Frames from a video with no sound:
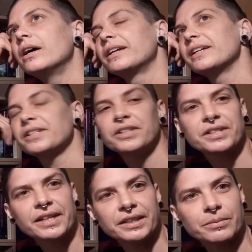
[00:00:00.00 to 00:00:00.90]
Okay, so
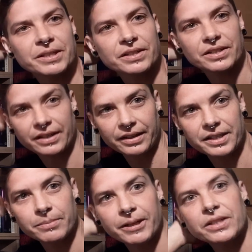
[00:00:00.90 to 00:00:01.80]
just take the messages how they
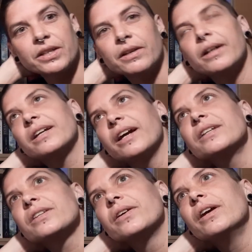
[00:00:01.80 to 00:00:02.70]
speak to you. Okay,
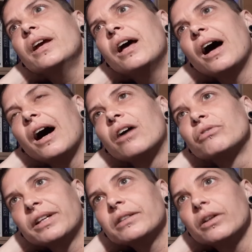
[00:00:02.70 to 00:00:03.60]
so uh,
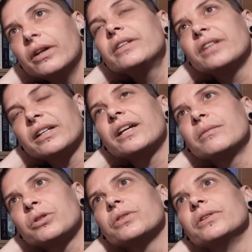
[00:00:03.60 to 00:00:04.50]
red alert, that
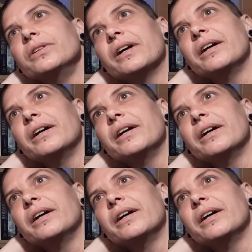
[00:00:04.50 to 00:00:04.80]
came through.